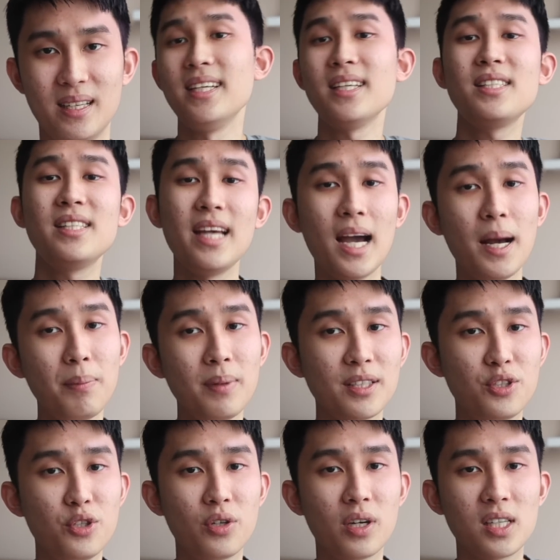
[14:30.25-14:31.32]
Yes, the app
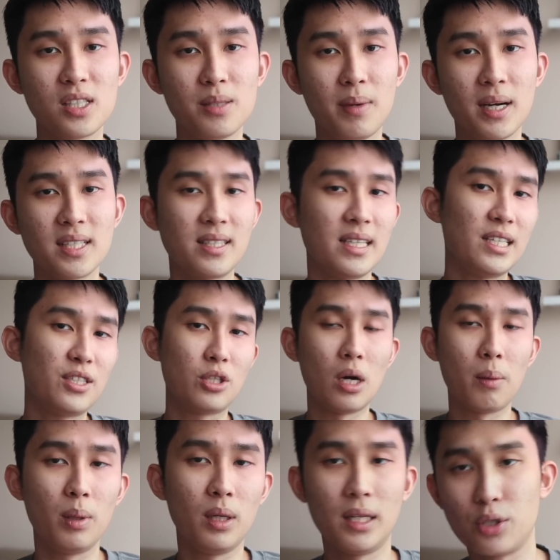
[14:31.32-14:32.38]
lets you customize these
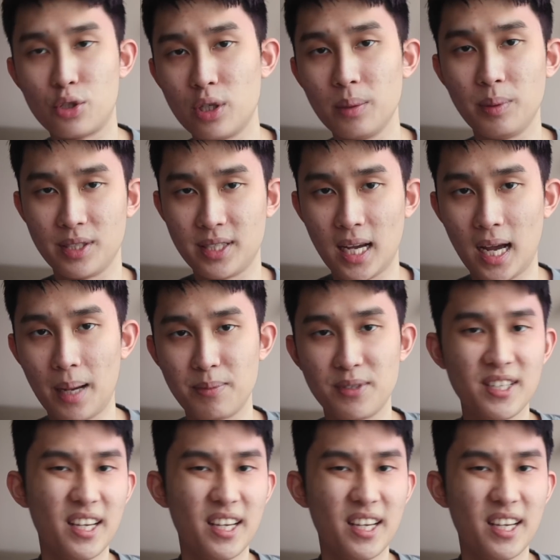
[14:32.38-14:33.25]
double and triple taps.